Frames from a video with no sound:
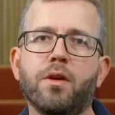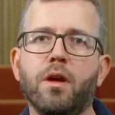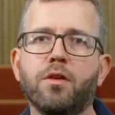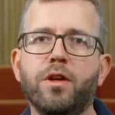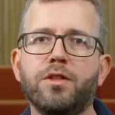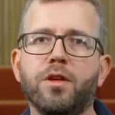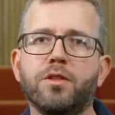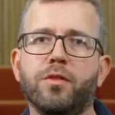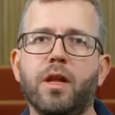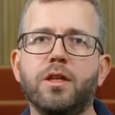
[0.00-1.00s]
ongoing
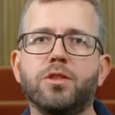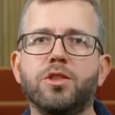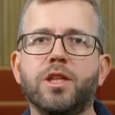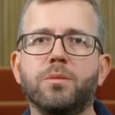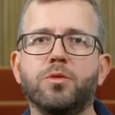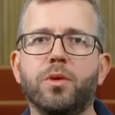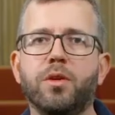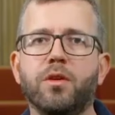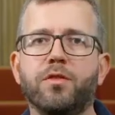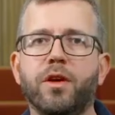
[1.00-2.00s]
research relationships with
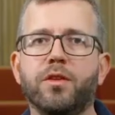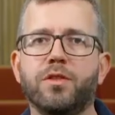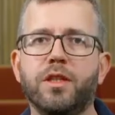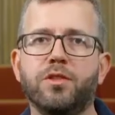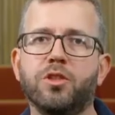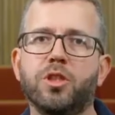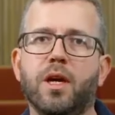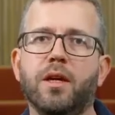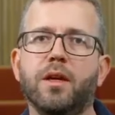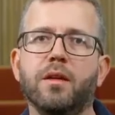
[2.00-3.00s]
universities in
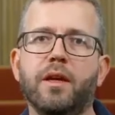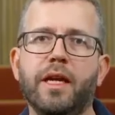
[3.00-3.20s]
China,